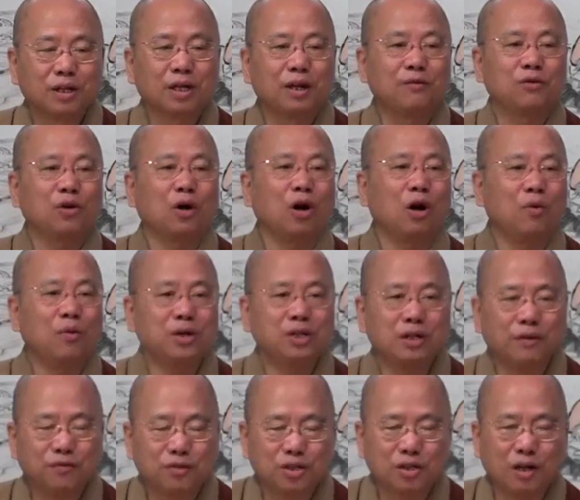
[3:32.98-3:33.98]
If you
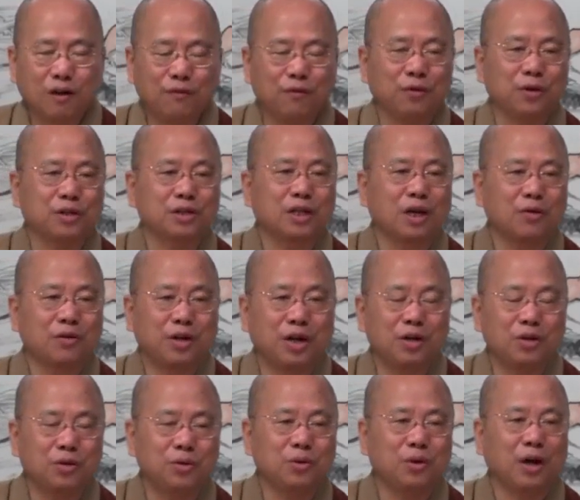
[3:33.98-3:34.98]
always have sufferings, how
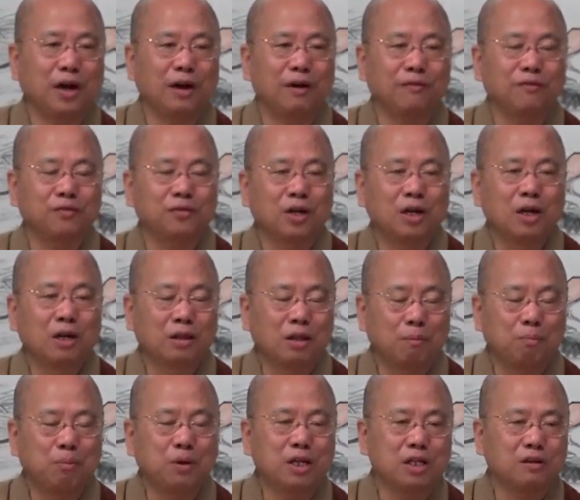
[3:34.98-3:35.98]
can you have
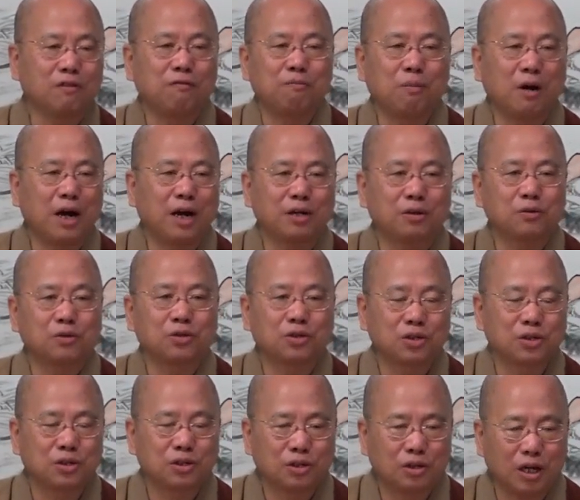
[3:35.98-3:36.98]
the peace of mind to
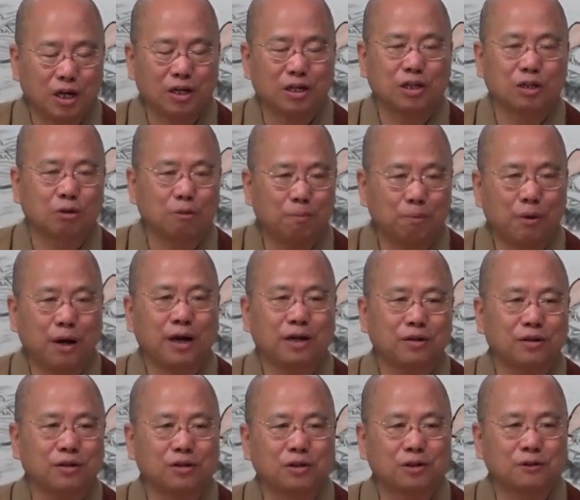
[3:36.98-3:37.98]
study, to
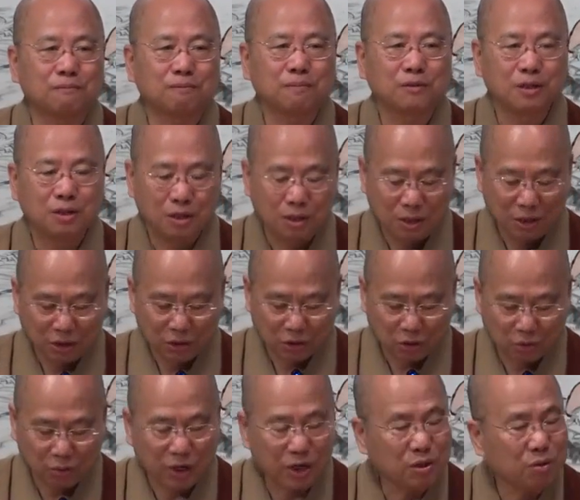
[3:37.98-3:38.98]
practice?
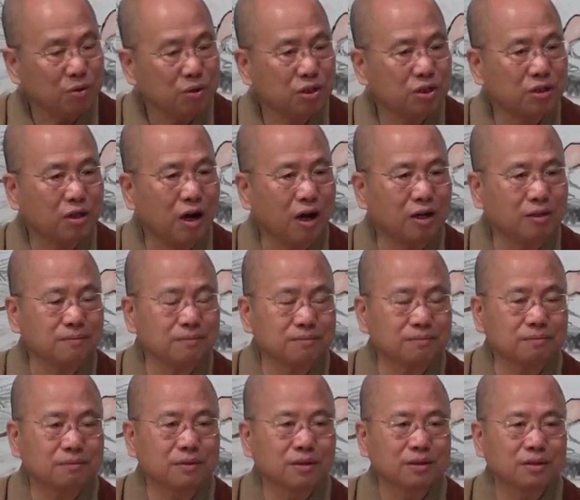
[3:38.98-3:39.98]
So where do you start?
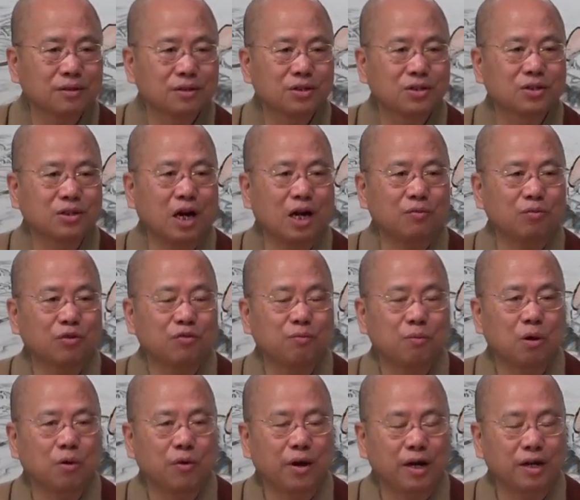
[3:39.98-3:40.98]
Start with
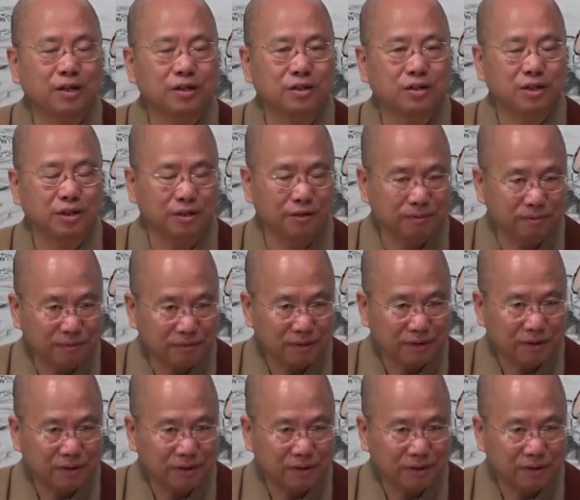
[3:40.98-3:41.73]
morality.